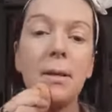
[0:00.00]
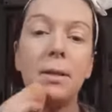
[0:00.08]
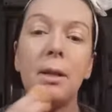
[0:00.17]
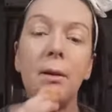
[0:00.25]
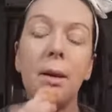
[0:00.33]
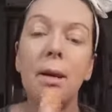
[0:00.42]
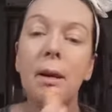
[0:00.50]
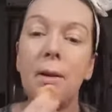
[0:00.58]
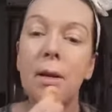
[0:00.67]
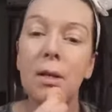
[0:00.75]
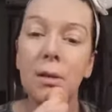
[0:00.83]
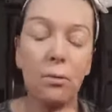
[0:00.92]
So I
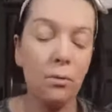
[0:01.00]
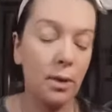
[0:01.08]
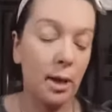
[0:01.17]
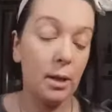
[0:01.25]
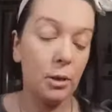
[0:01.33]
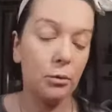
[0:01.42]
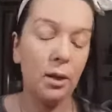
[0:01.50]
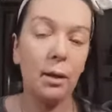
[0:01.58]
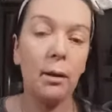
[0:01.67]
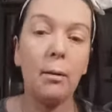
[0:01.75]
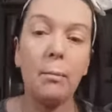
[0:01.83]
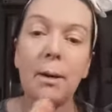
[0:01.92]
only do this
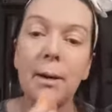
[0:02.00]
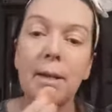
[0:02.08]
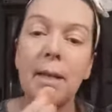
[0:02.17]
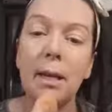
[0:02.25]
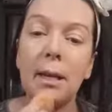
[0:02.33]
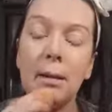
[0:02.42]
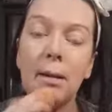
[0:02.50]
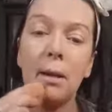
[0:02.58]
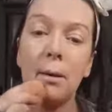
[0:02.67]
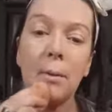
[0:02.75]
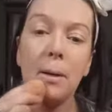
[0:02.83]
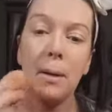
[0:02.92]
really on my
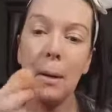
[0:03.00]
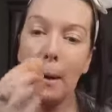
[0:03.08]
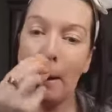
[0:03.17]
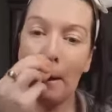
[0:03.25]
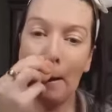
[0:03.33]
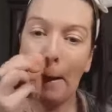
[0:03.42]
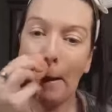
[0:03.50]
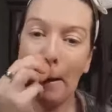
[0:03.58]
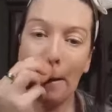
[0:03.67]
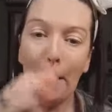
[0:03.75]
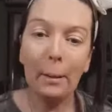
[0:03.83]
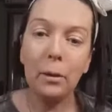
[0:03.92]
T-zone,
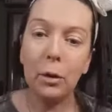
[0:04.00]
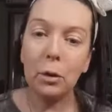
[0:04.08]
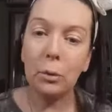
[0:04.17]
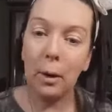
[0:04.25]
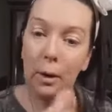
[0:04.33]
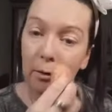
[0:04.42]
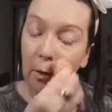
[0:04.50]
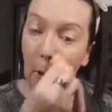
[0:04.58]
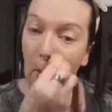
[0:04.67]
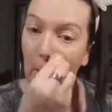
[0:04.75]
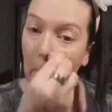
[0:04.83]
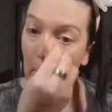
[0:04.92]
just where I've
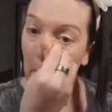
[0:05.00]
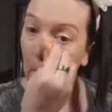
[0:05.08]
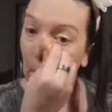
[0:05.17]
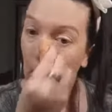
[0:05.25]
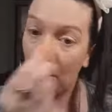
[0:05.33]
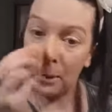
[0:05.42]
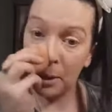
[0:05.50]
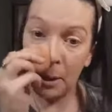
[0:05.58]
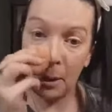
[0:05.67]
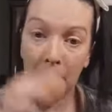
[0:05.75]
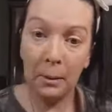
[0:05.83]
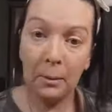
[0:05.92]
got big pores.